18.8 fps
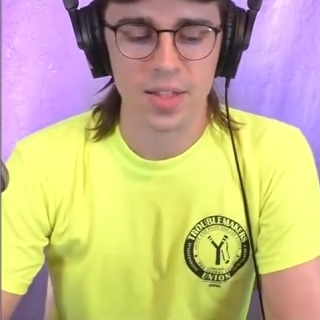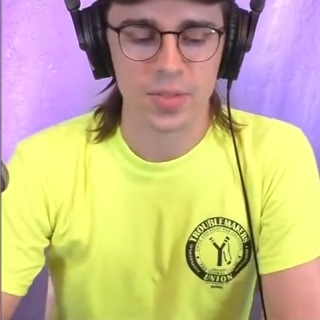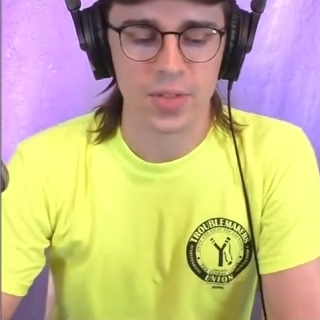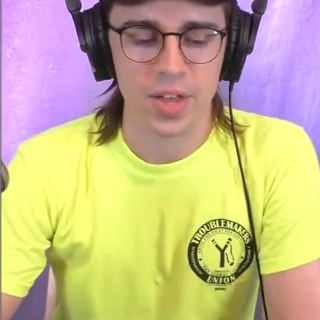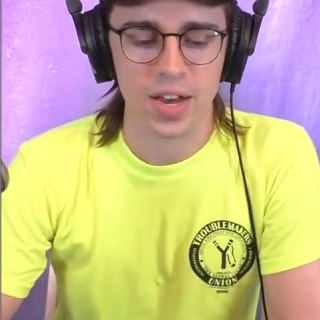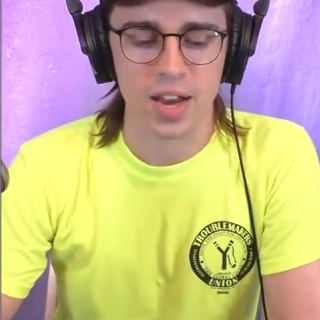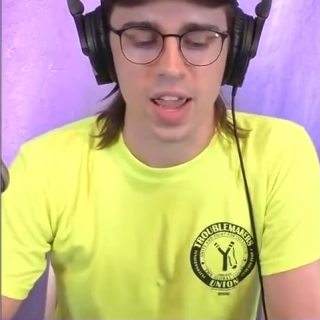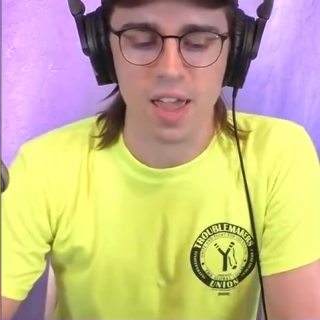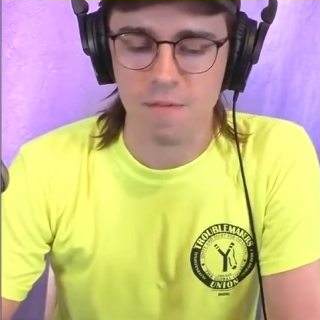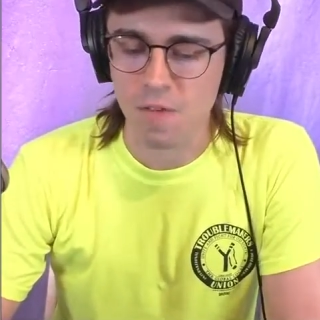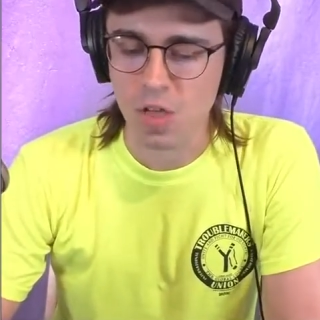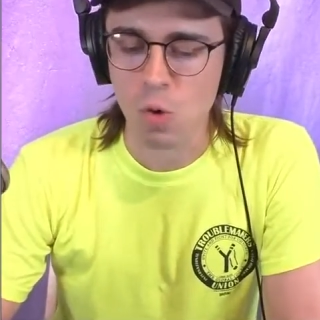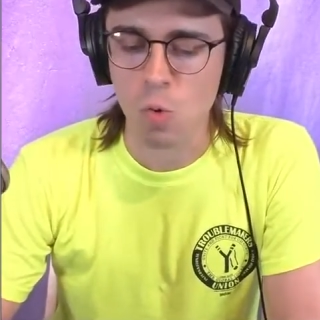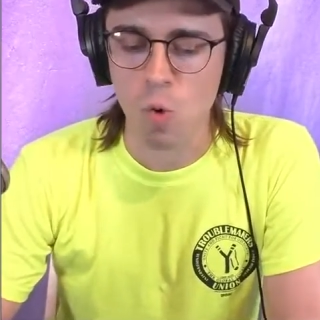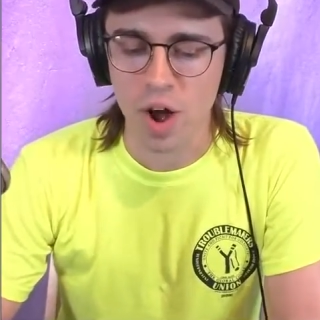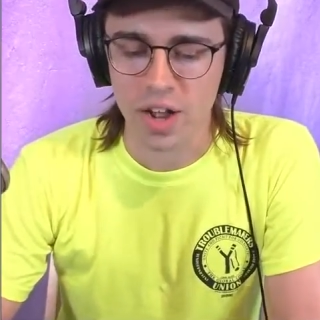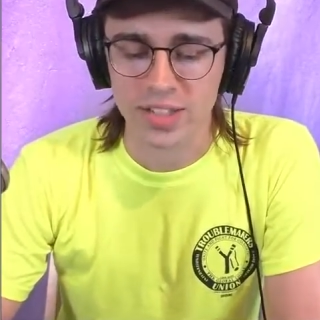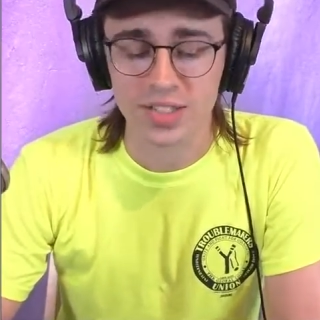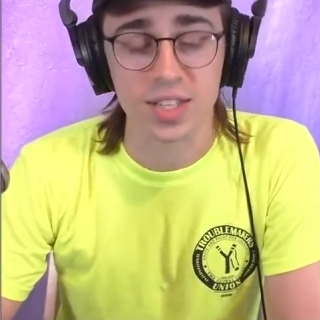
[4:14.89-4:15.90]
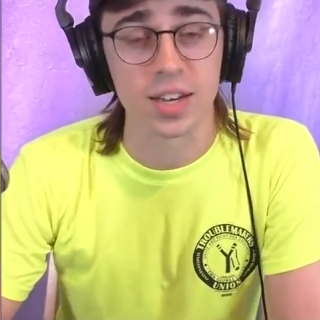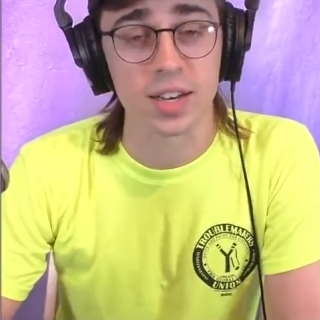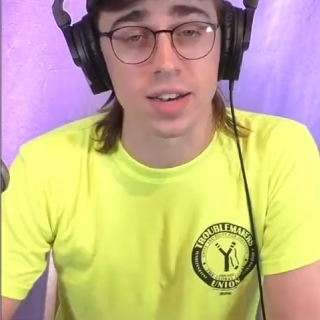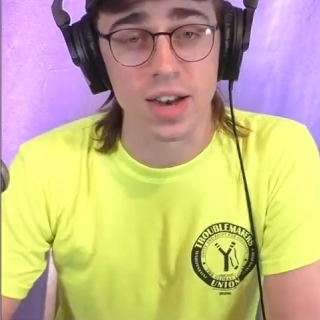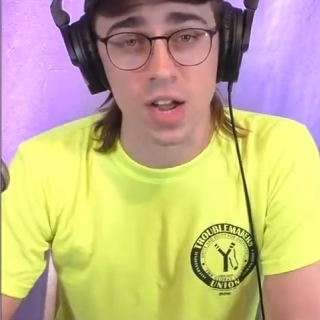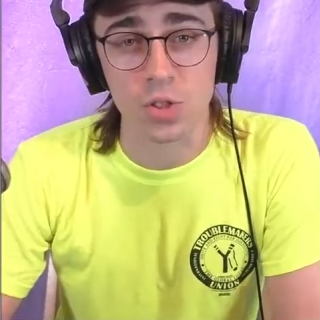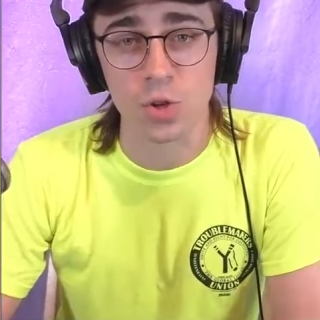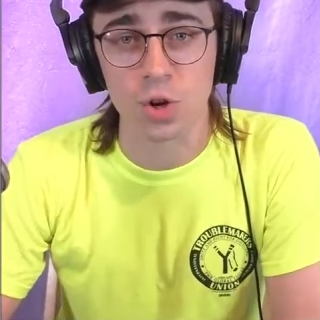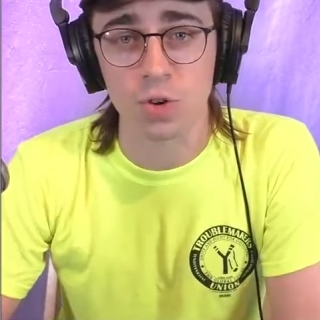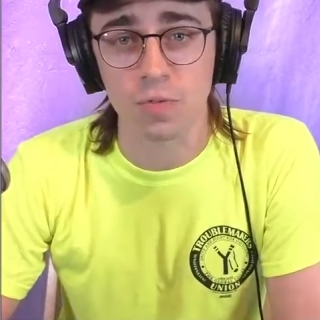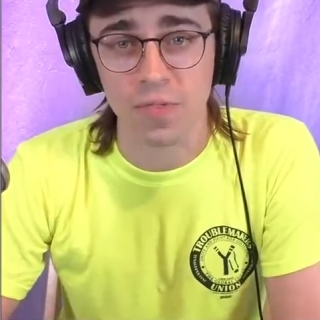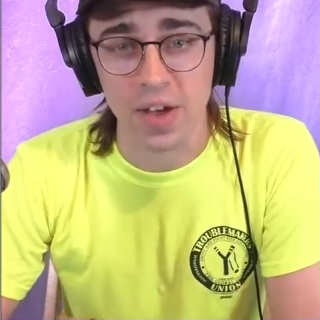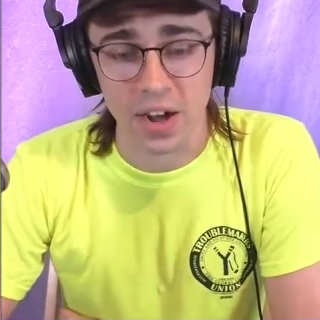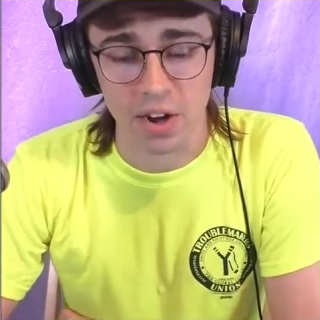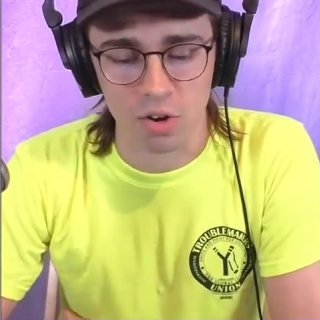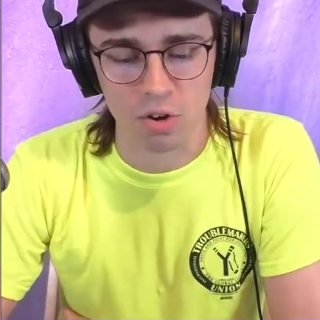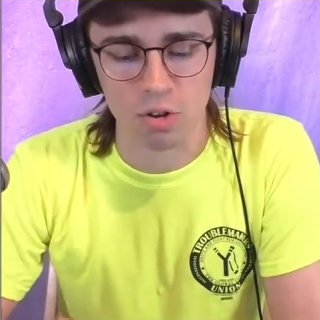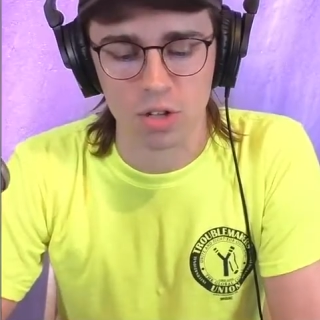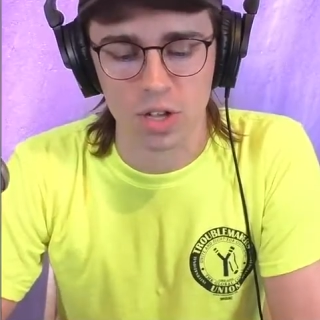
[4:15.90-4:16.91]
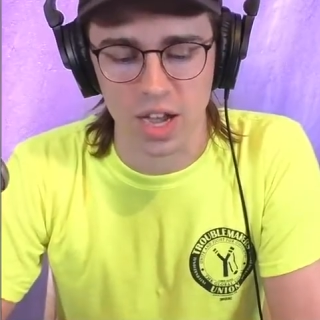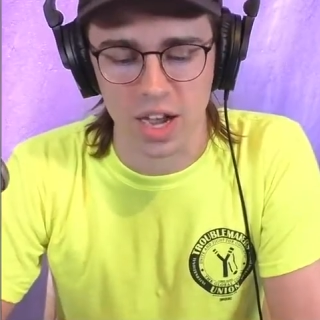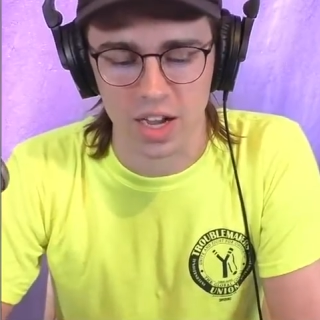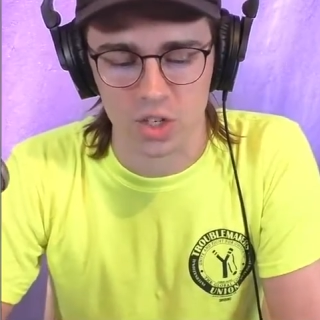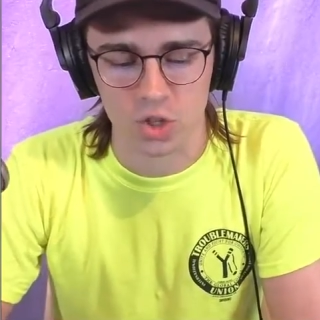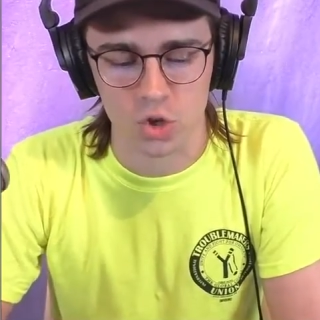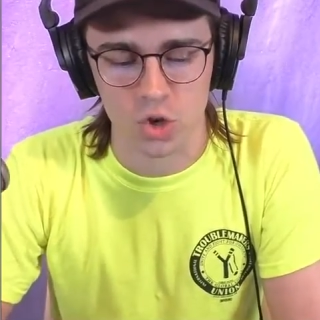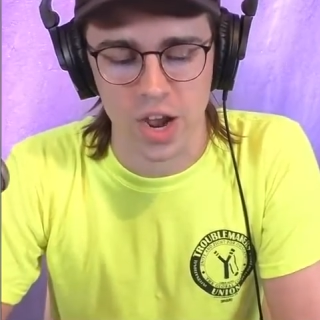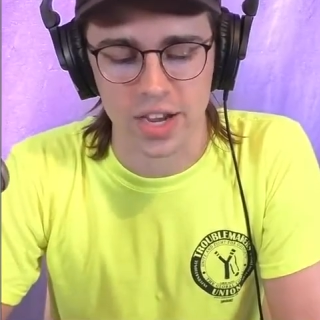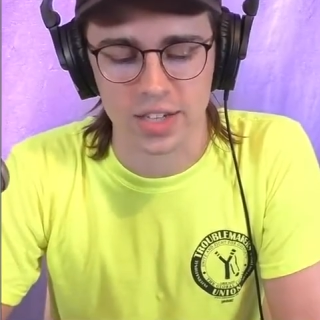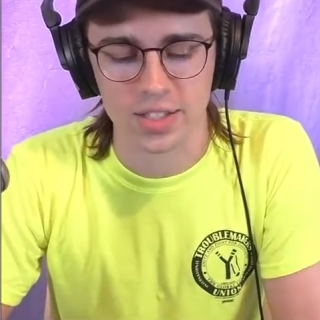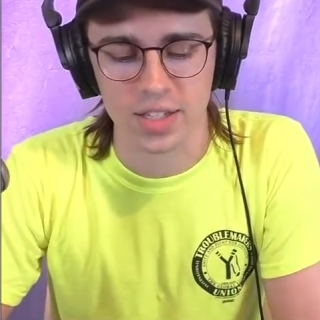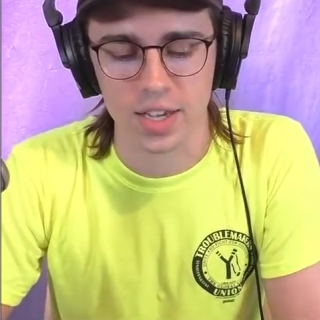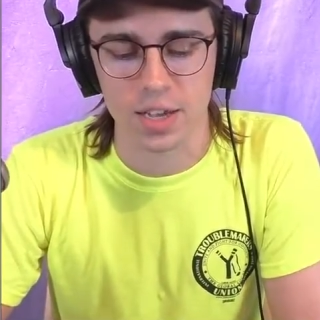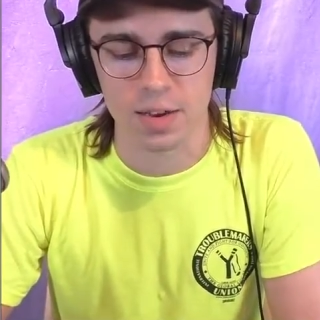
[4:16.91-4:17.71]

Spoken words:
that if it wants another federal contract,